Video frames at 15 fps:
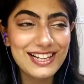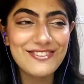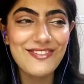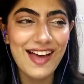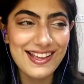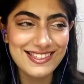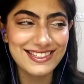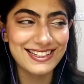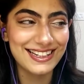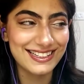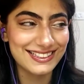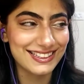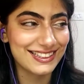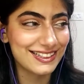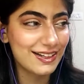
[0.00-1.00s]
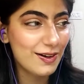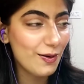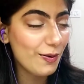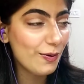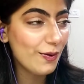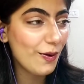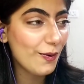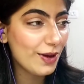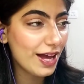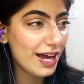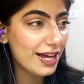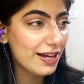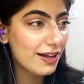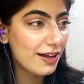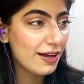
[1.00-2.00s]
be fascinating. Oh,
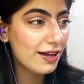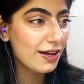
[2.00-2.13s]
okay.